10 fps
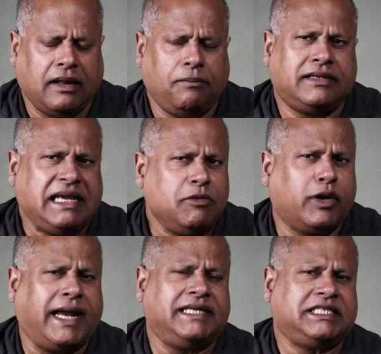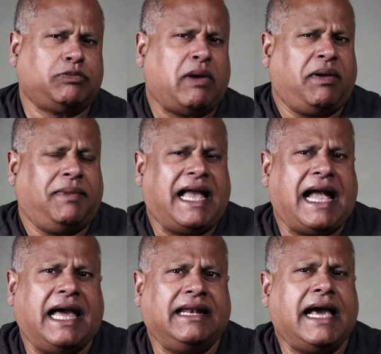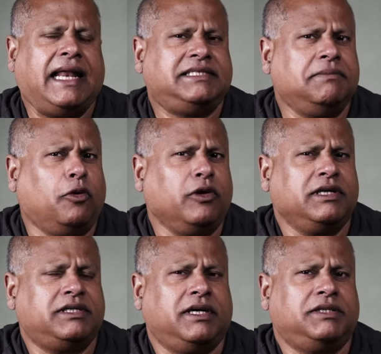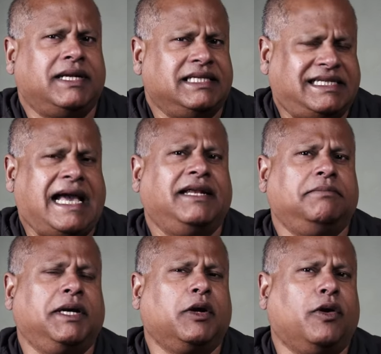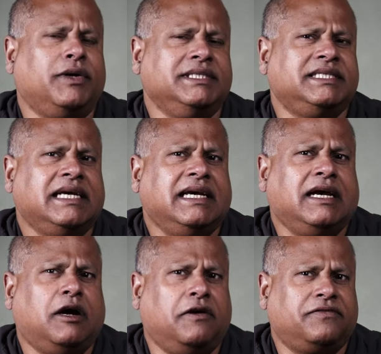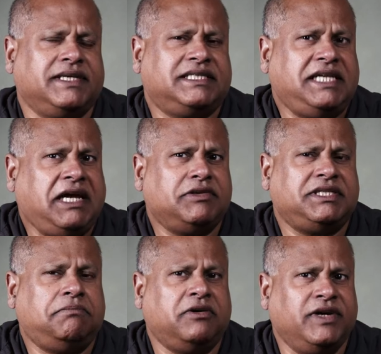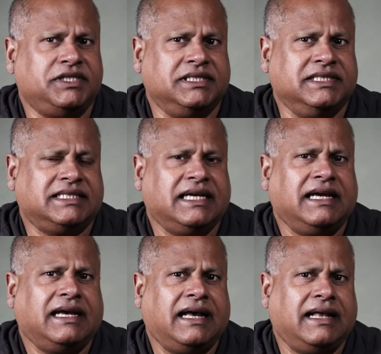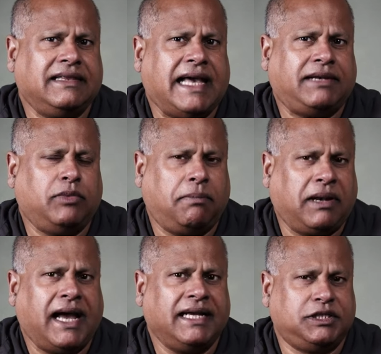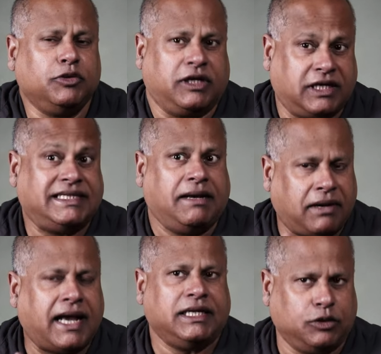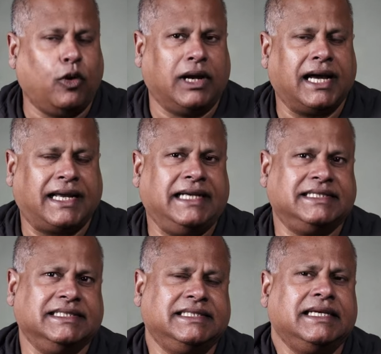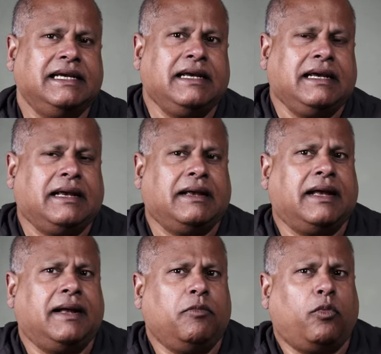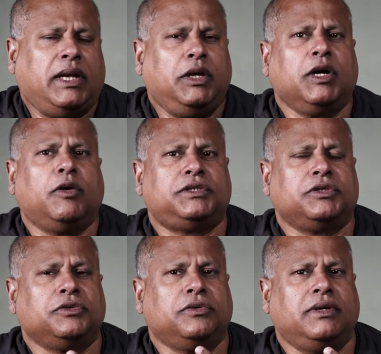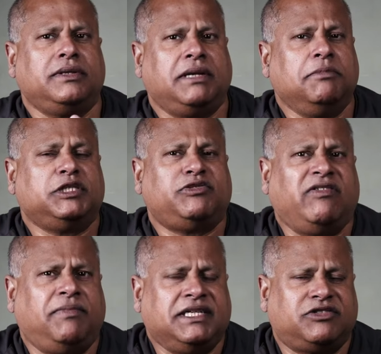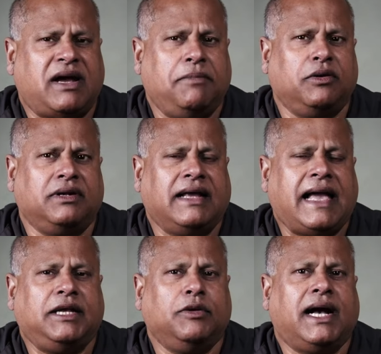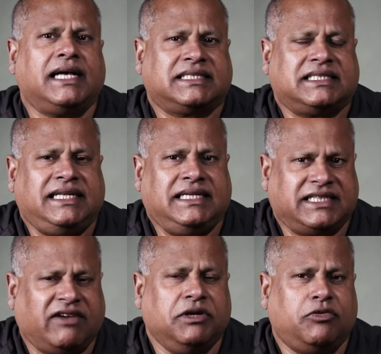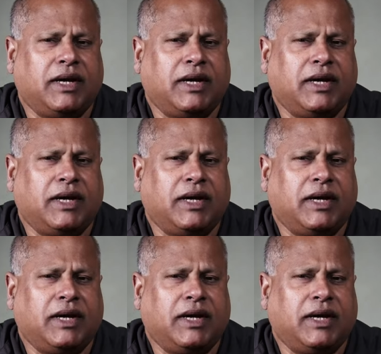The Timor case is where we began, and it's important to understand it because of the secrecy provisions that applied to it, because they applied to all our cases. When you go to the Administrative Appeals Tribunal and you ask to see these government